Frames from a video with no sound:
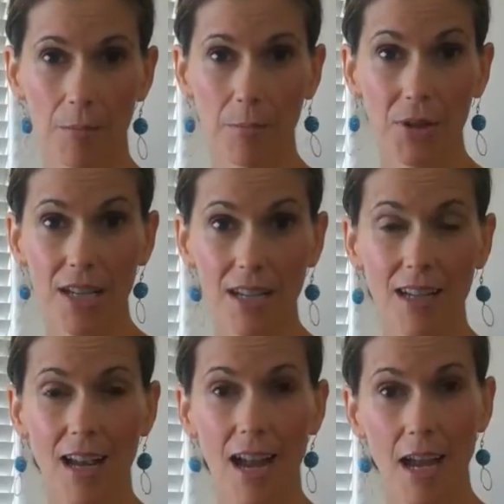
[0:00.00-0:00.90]
pudding
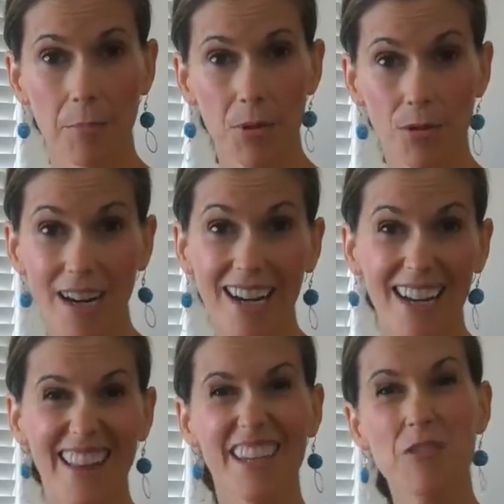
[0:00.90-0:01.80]
and puree it,
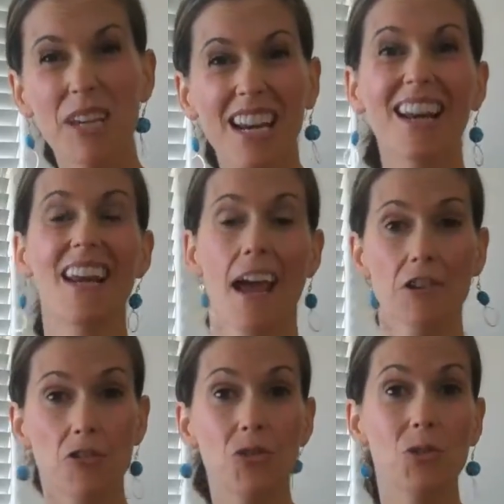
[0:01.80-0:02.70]
and then you get a
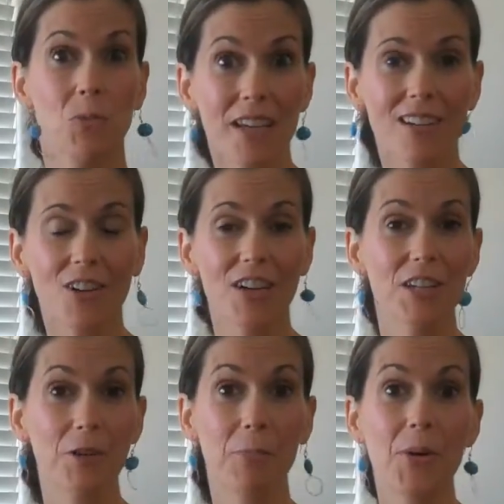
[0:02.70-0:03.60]
natural sweetener in
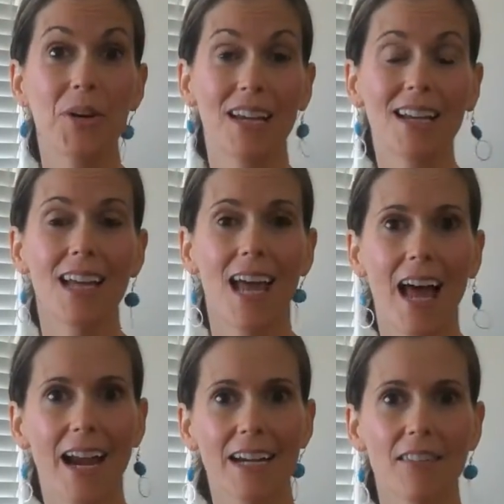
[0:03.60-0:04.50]
your pudding
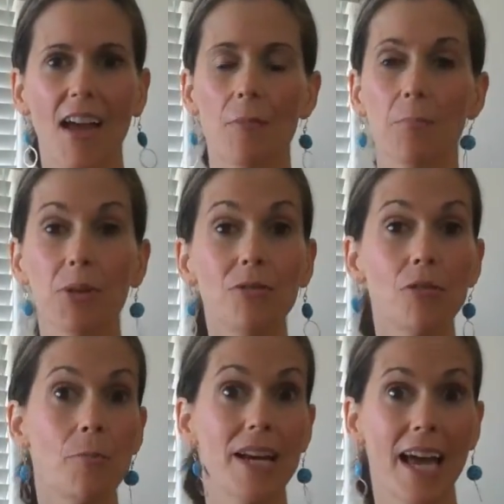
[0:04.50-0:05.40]
and that
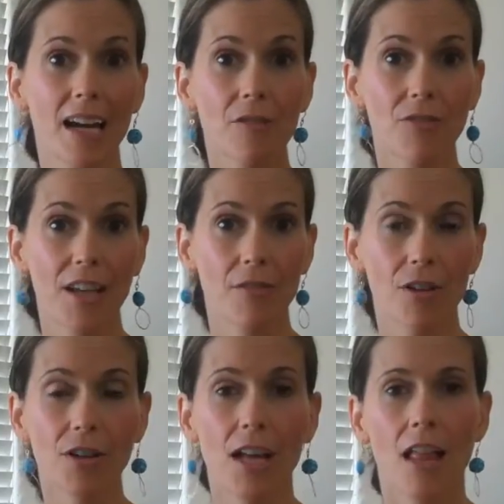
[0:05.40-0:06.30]
beautiful banana
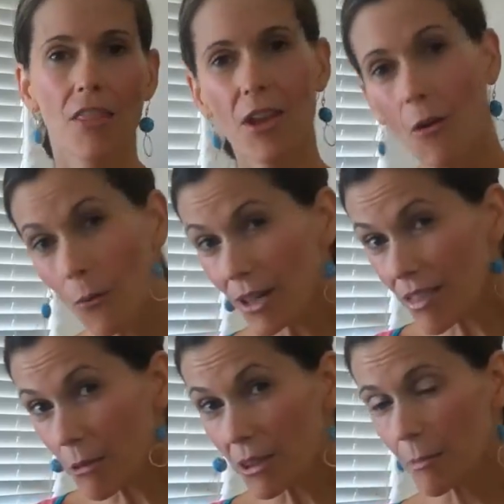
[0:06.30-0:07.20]
flavor. The only
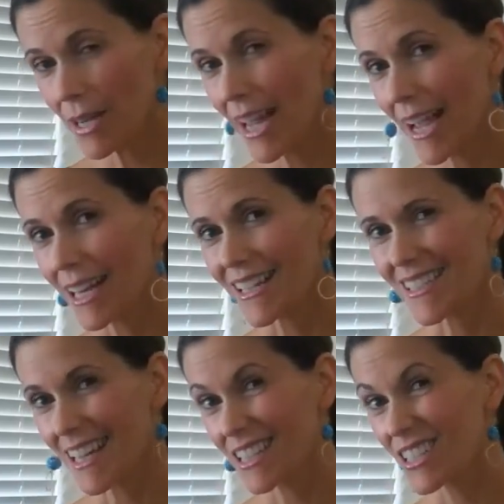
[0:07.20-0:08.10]
thing with the banana is
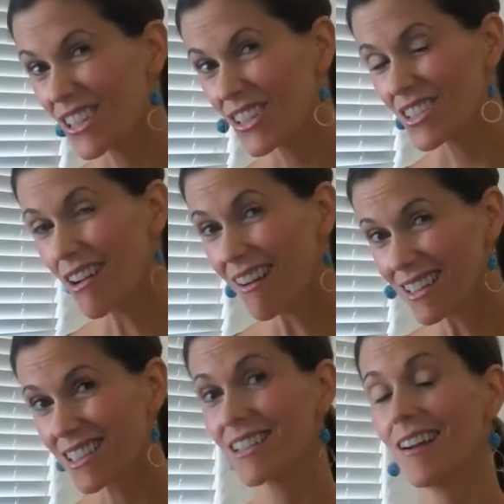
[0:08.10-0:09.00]
that it does
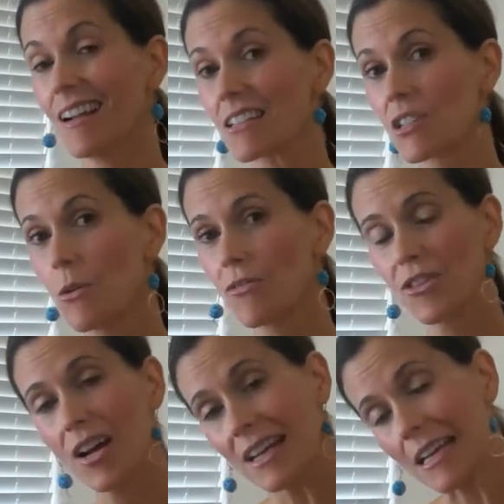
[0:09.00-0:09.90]
oxidize, so if you're
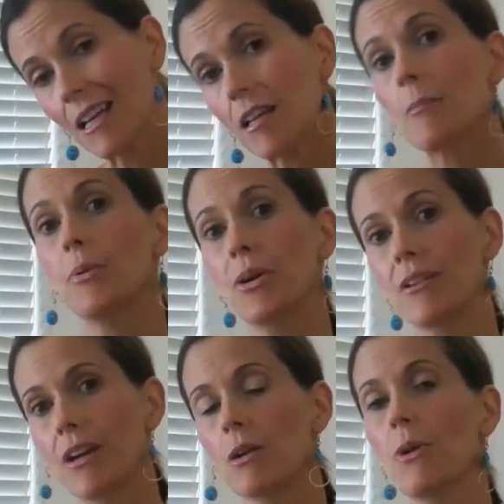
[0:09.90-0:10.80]
not eating the pudding
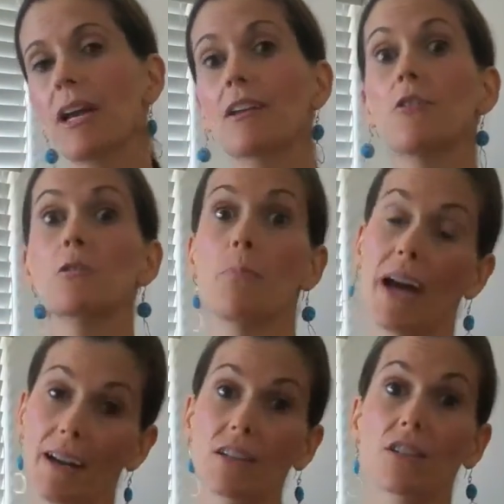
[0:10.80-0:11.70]
right away and it goes
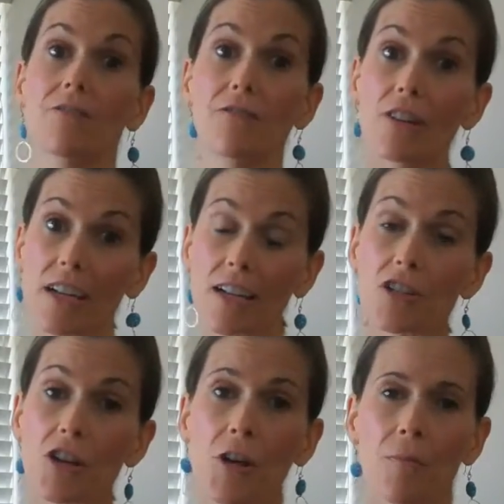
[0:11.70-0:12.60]
back into the
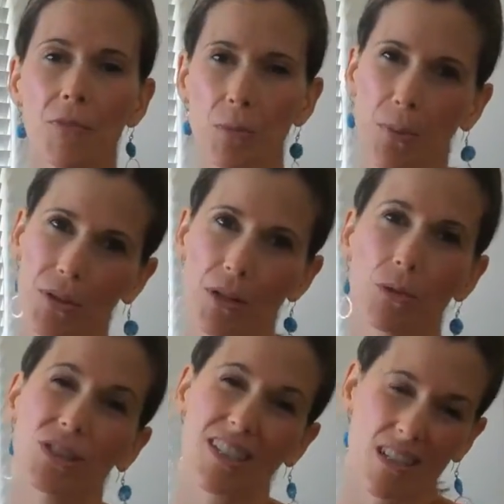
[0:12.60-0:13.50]
fridge, your pudding
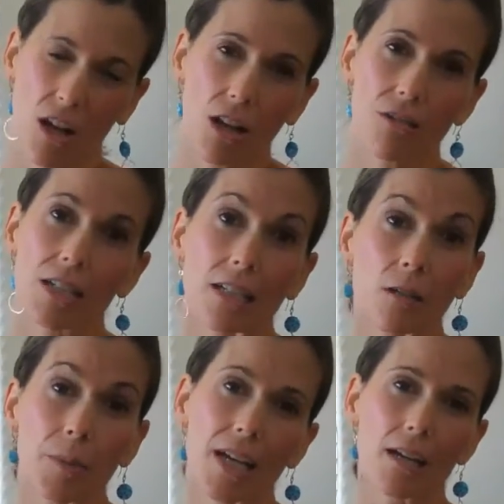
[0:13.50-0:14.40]
will discolor a
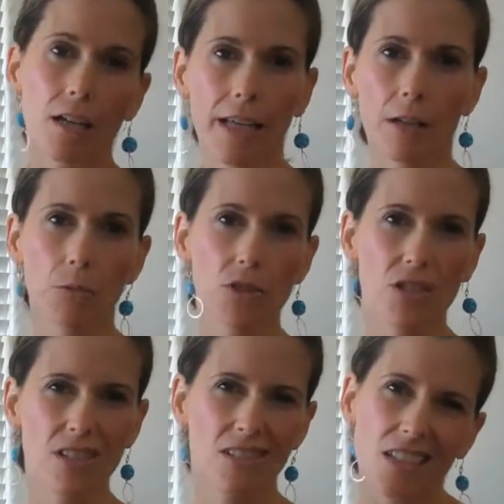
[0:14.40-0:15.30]
little bit, like it will
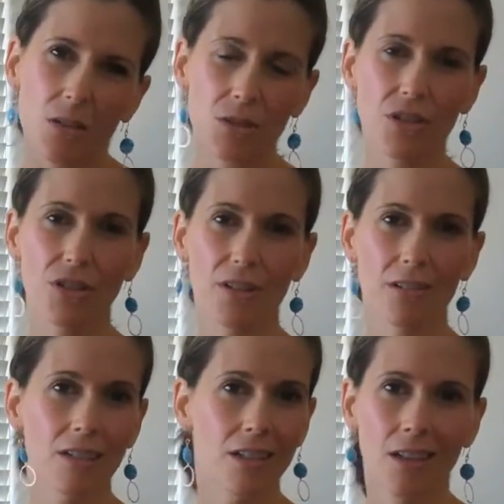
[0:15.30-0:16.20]
just,
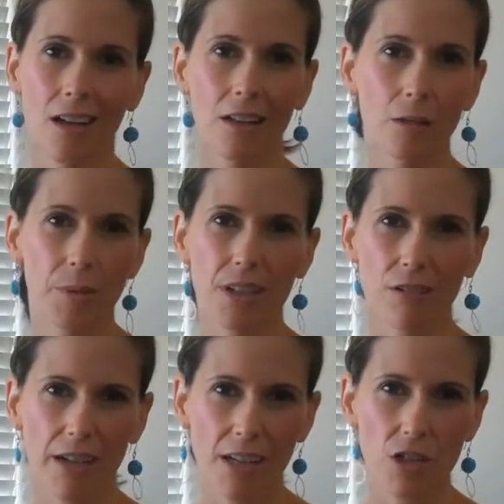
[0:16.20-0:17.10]
turn a little bit
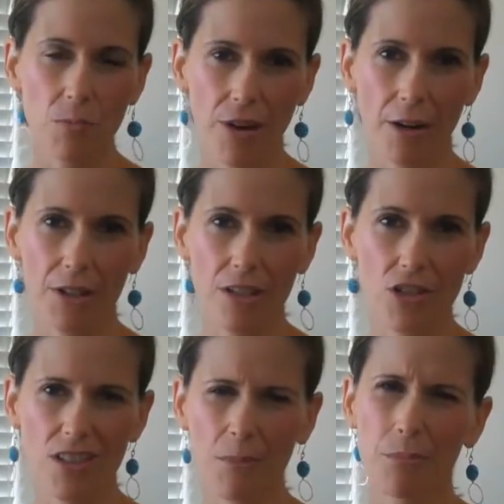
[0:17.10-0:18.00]
grayish,
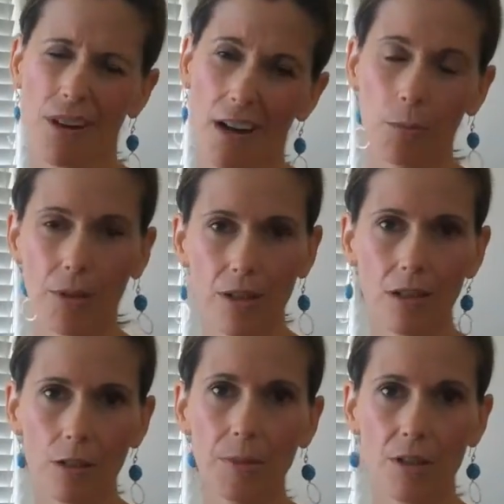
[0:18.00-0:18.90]
brownish, not brown, but a
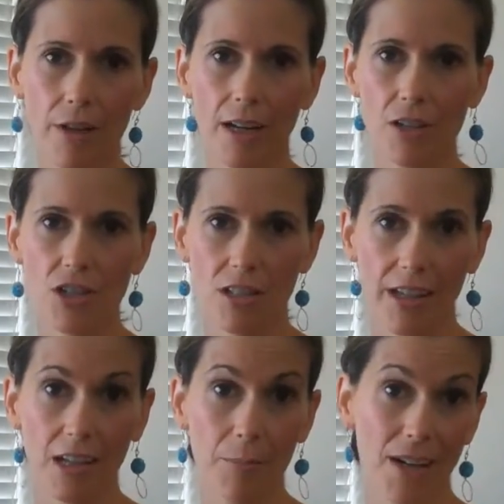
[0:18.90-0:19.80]
little bit grayish
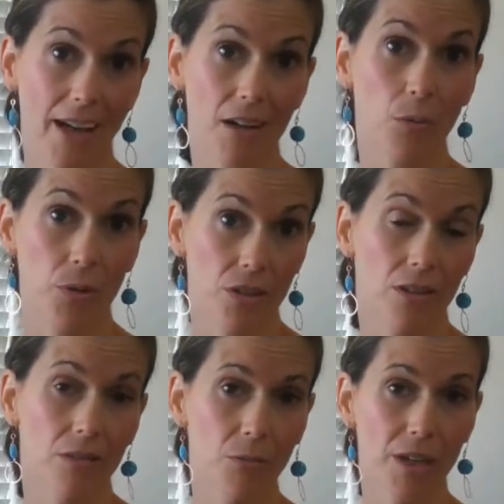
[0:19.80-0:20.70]
like a banana
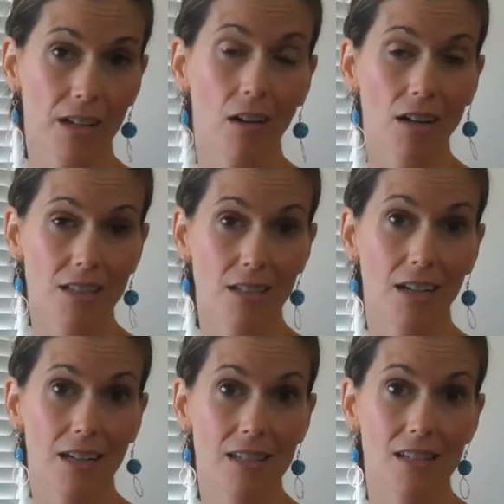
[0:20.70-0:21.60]
will when it
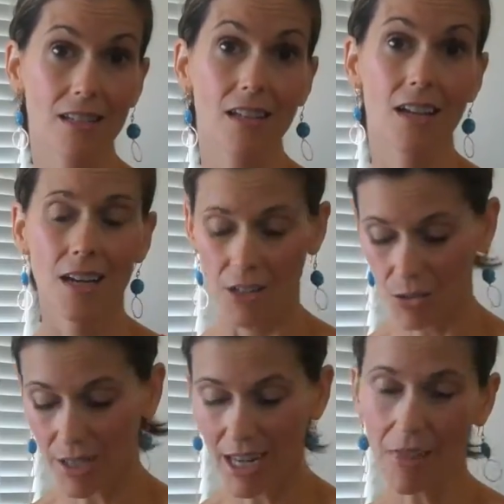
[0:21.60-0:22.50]
oxidizes.
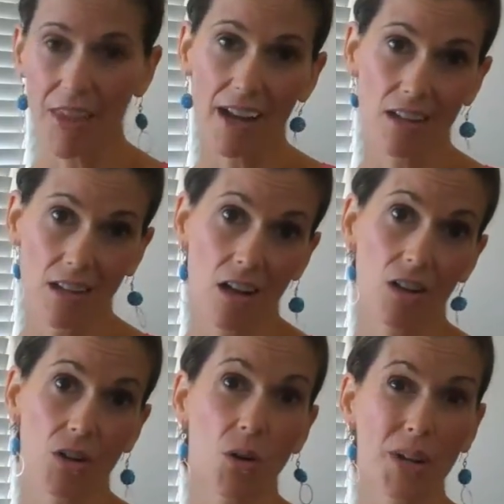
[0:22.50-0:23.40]
You'll get that
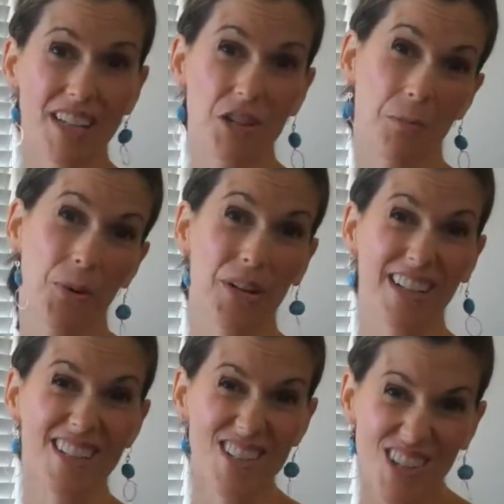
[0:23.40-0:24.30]
color going into your
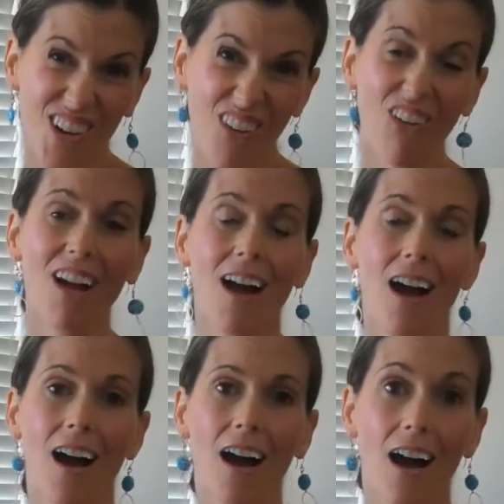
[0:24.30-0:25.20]
pudding. So
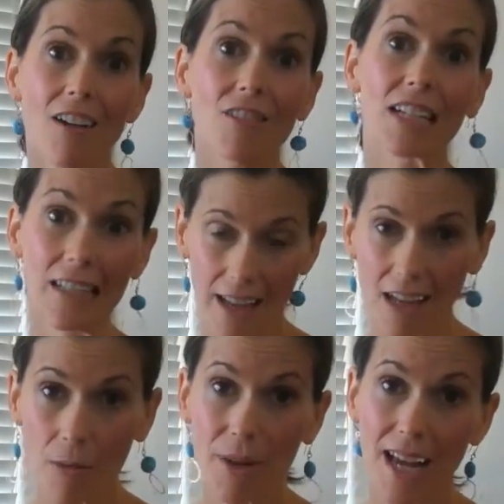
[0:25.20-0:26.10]
I really
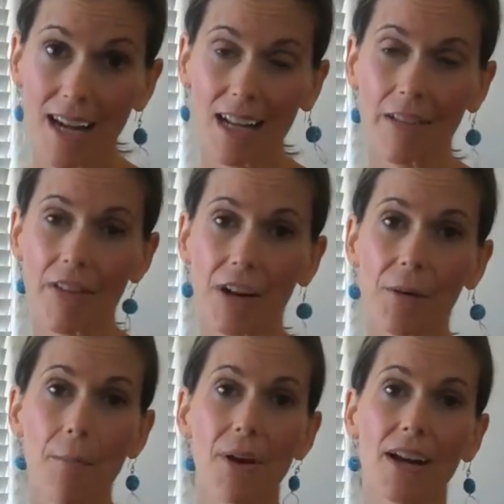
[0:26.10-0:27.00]
like the banana in
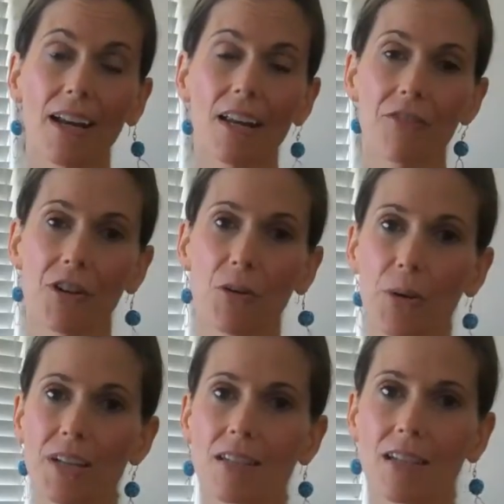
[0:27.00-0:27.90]
there, but if you're
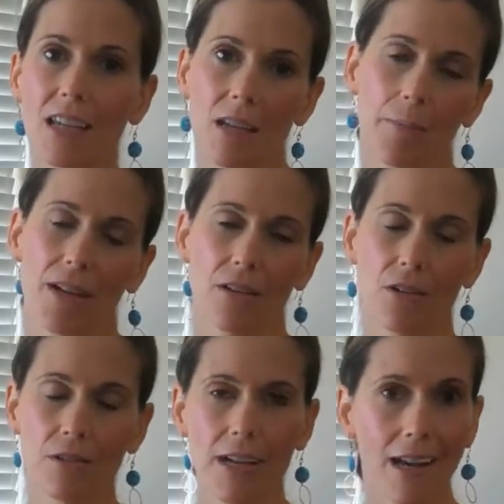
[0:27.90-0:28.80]
going to keep it and
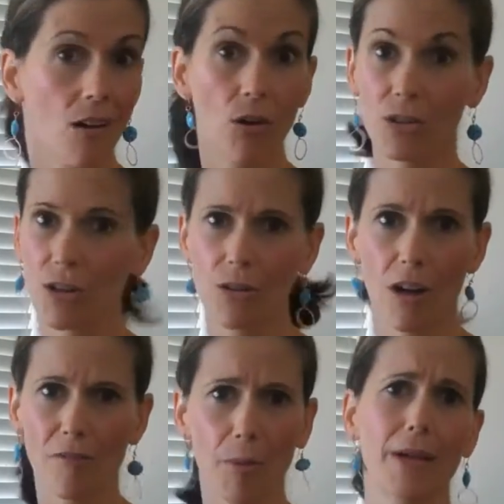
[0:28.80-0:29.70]
you're at all turned
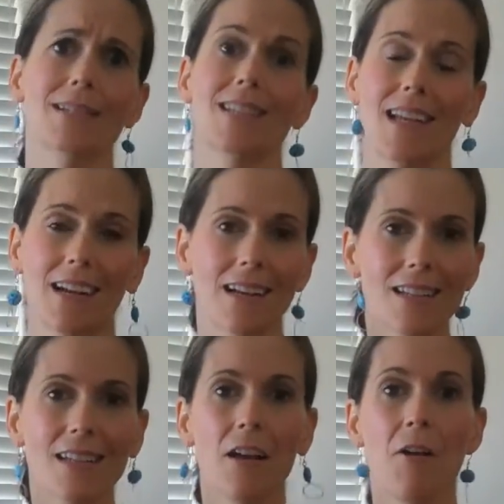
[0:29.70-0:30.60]
off by
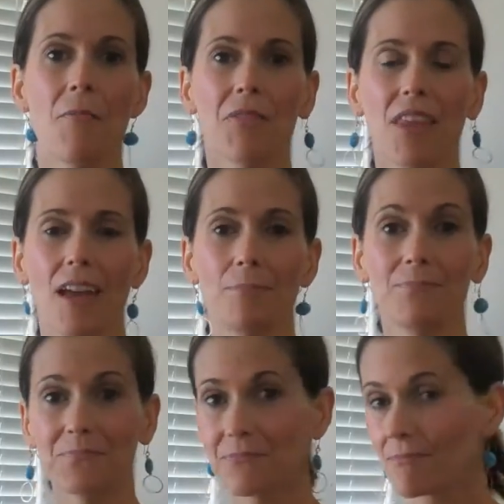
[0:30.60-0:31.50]
aesthetics,
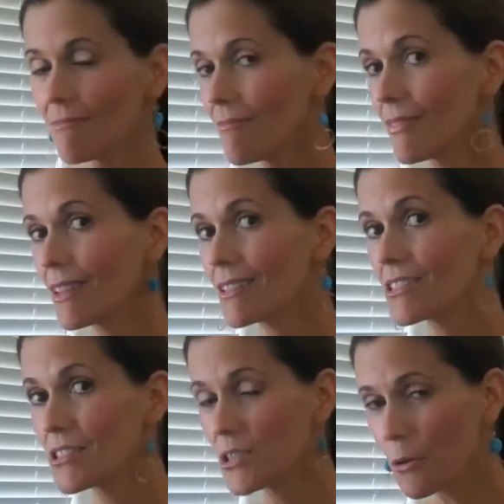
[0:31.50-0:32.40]
then
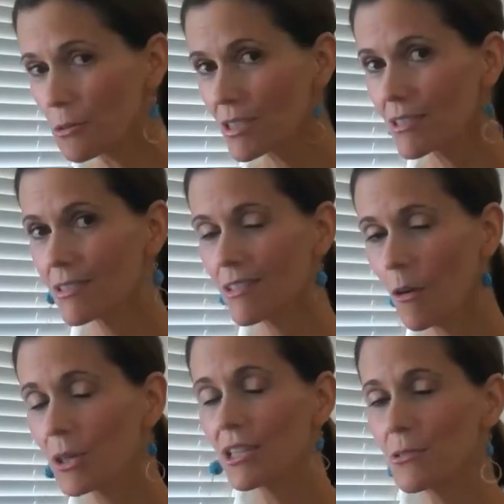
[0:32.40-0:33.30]
don't
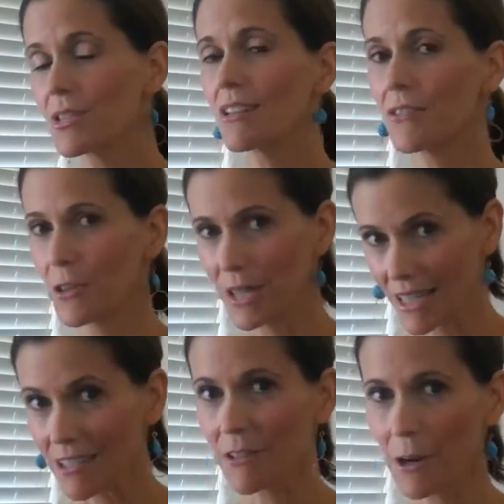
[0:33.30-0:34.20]
only use it if you're going to
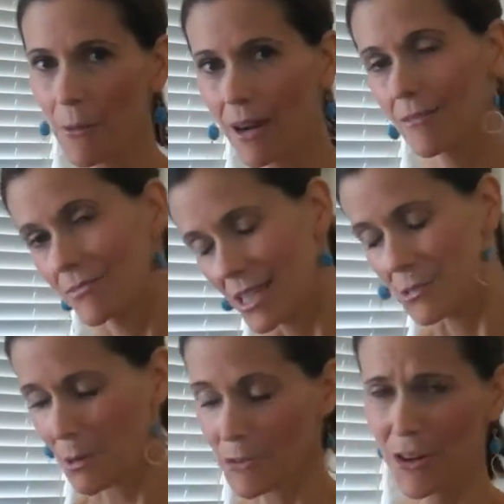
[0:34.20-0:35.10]
eat it right away. That's
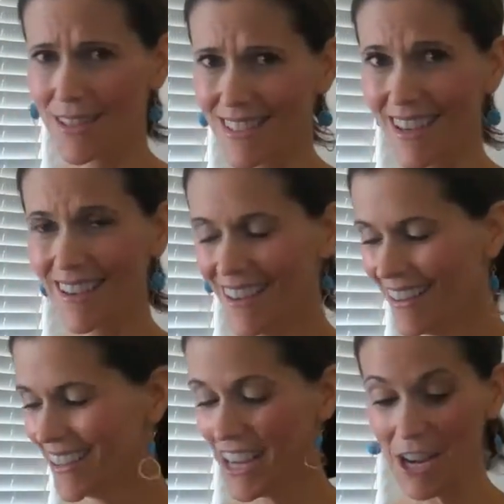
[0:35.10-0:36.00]
what I'm trying to say
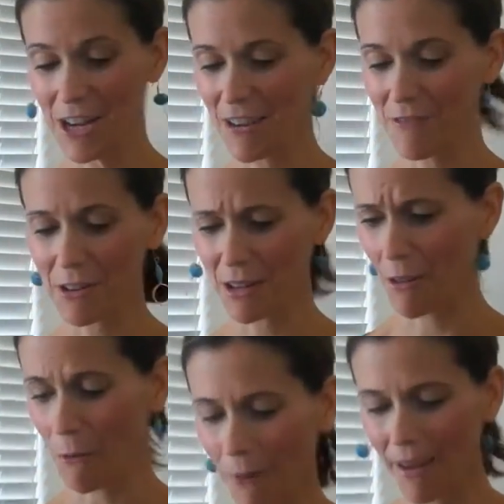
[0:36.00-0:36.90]
in a very
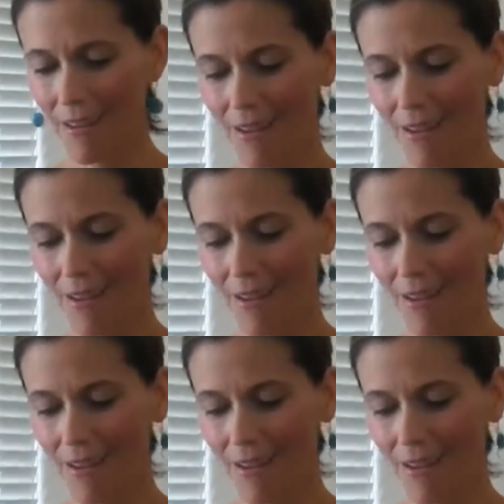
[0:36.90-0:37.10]
long way.